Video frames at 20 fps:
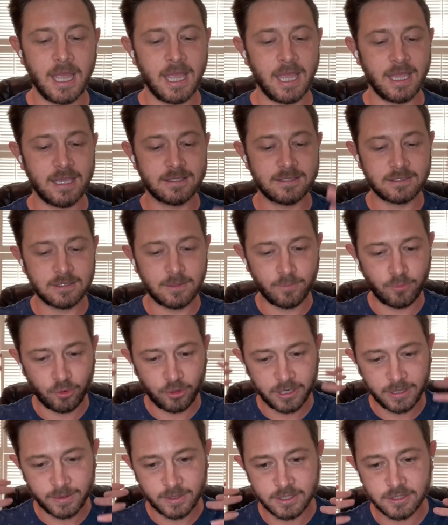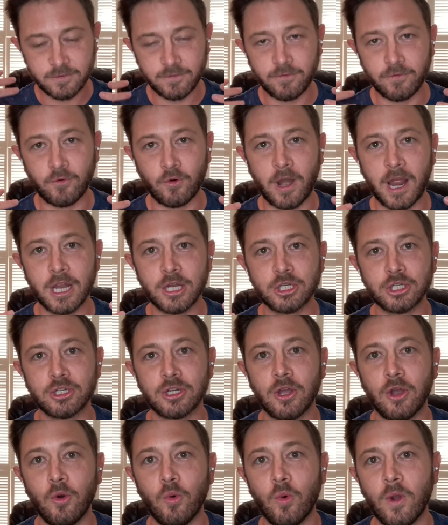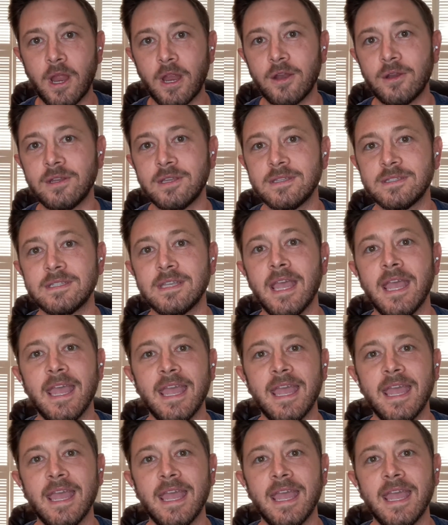is to bring this fresh awareness